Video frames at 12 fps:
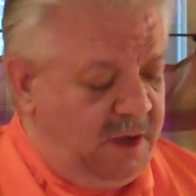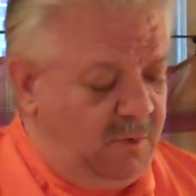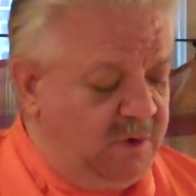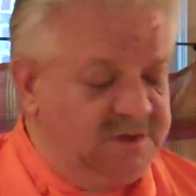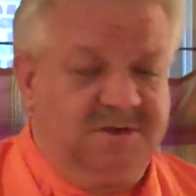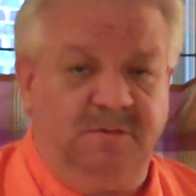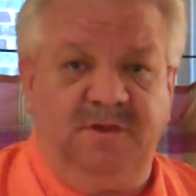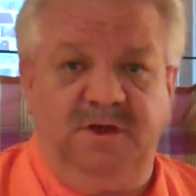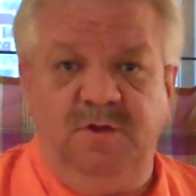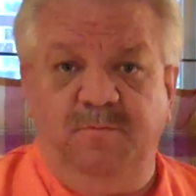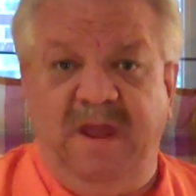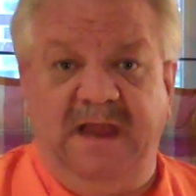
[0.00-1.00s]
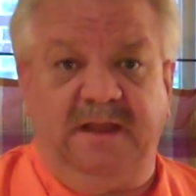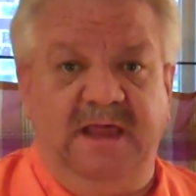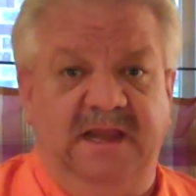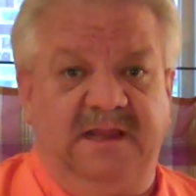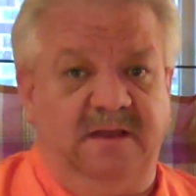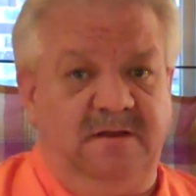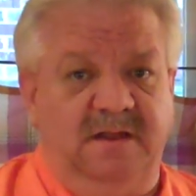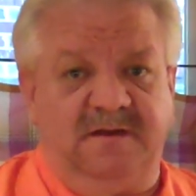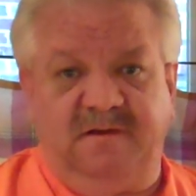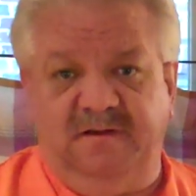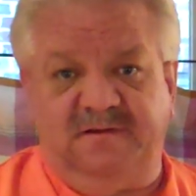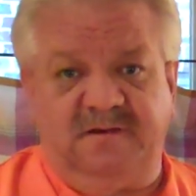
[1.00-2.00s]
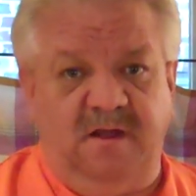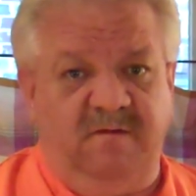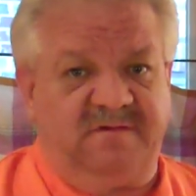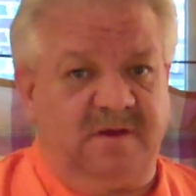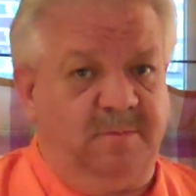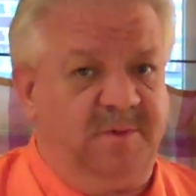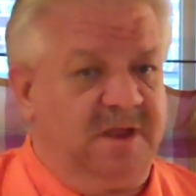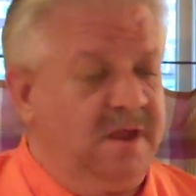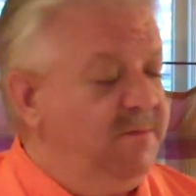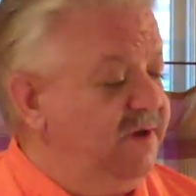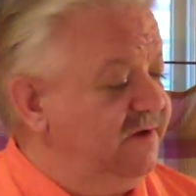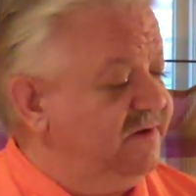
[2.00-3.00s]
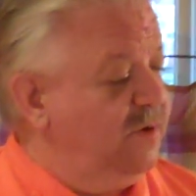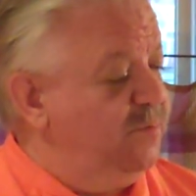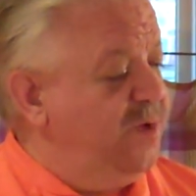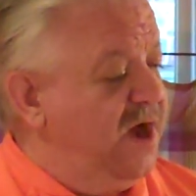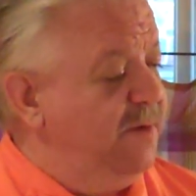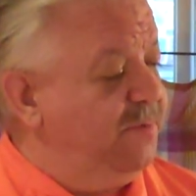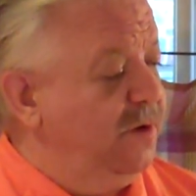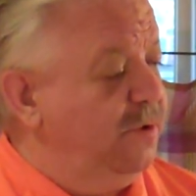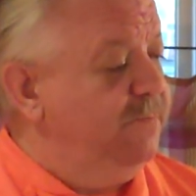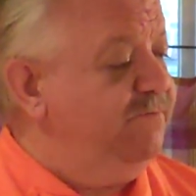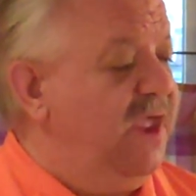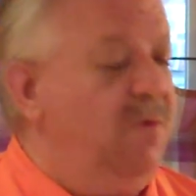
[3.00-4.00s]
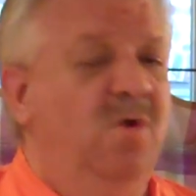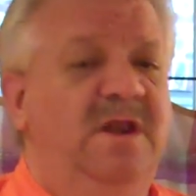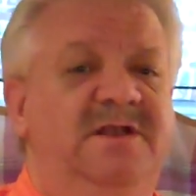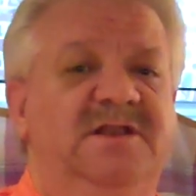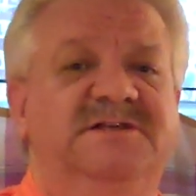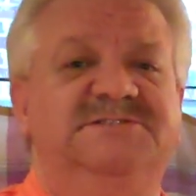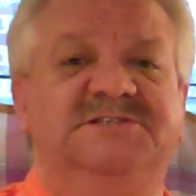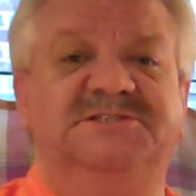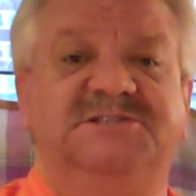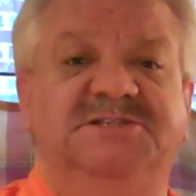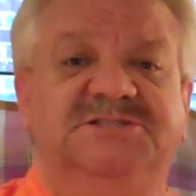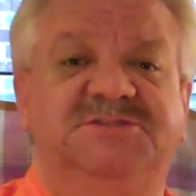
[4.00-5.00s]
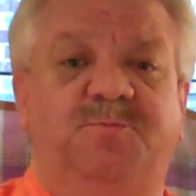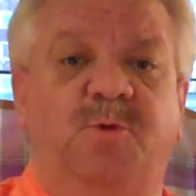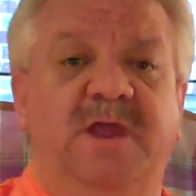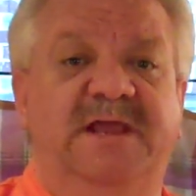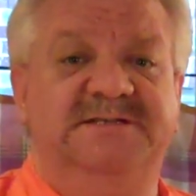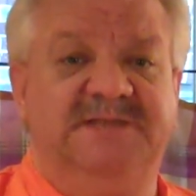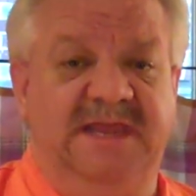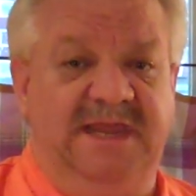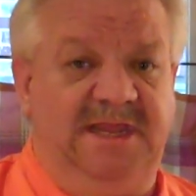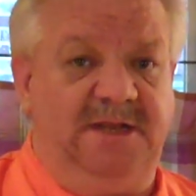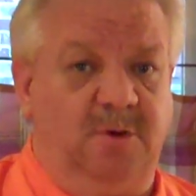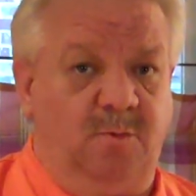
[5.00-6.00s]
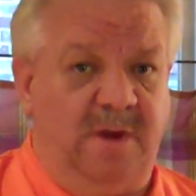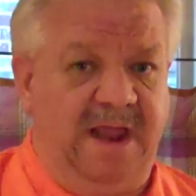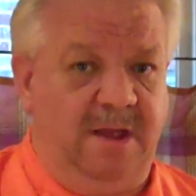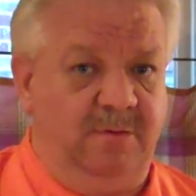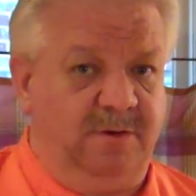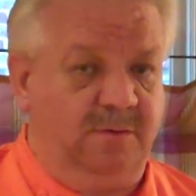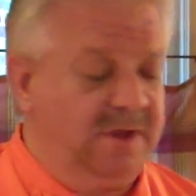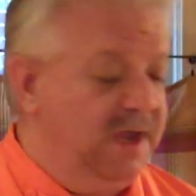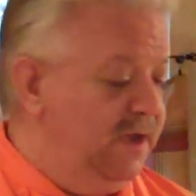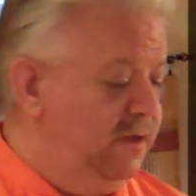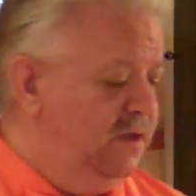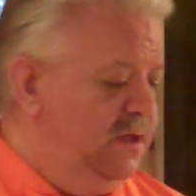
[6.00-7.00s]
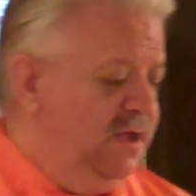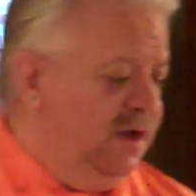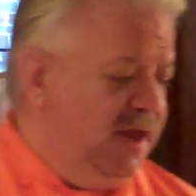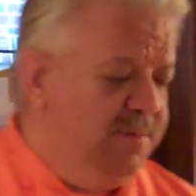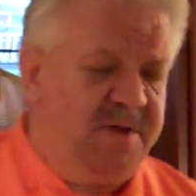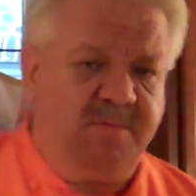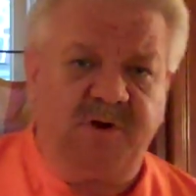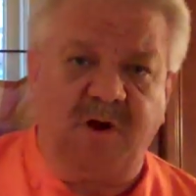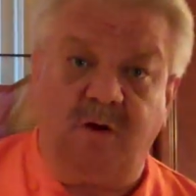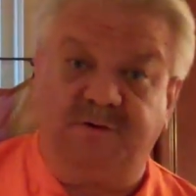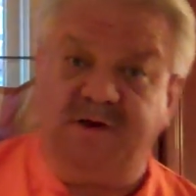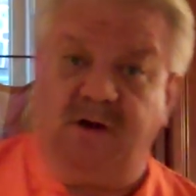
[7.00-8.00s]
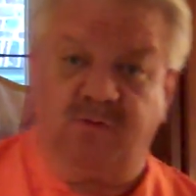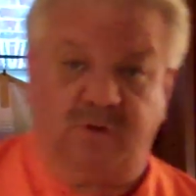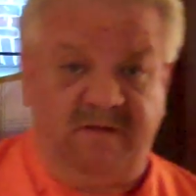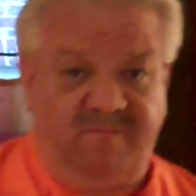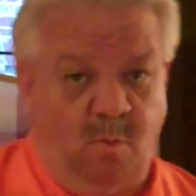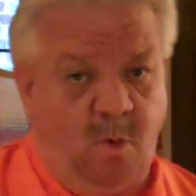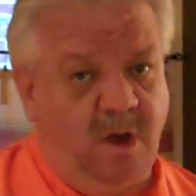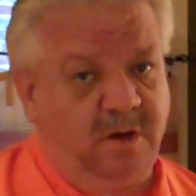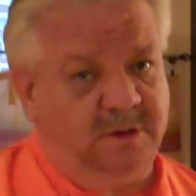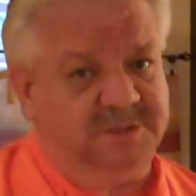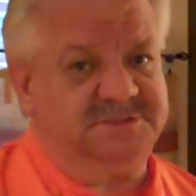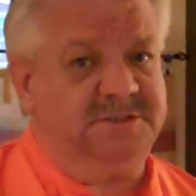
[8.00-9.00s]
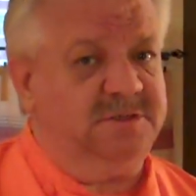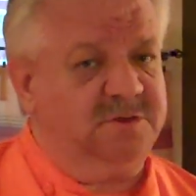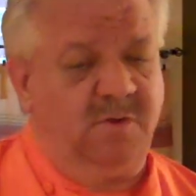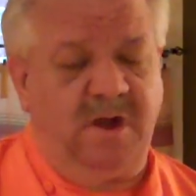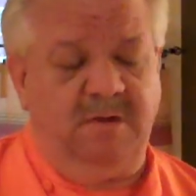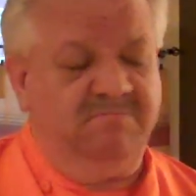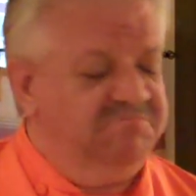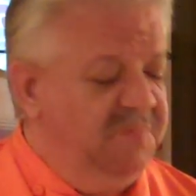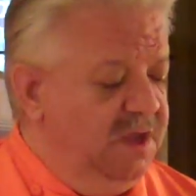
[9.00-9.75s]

Works on the new magnetic induction stoves that are becoming so popular. And what it does is it spreads heat around, okay? A lot of people call Townecraft waterless cookware.